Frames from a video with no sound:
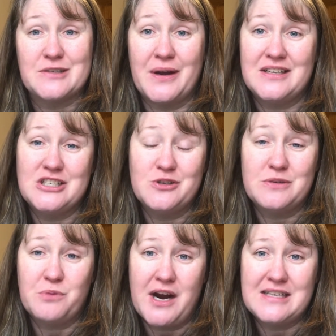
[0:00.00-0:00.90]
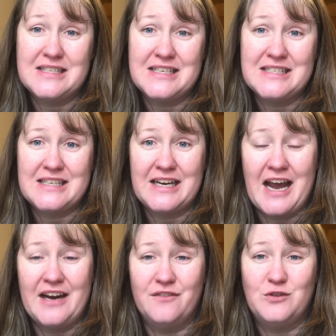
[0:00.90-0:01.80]
So I can show some prices and
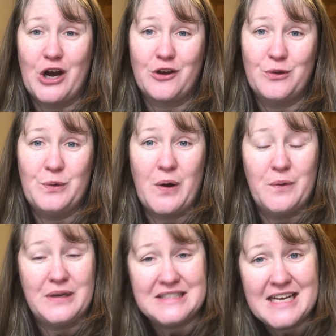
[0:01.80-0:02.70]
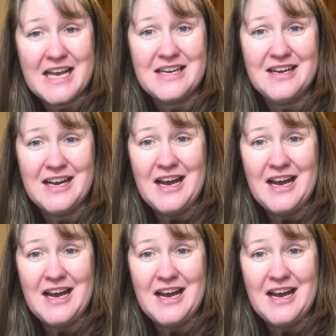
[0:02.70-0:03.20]
kind of talk through what we did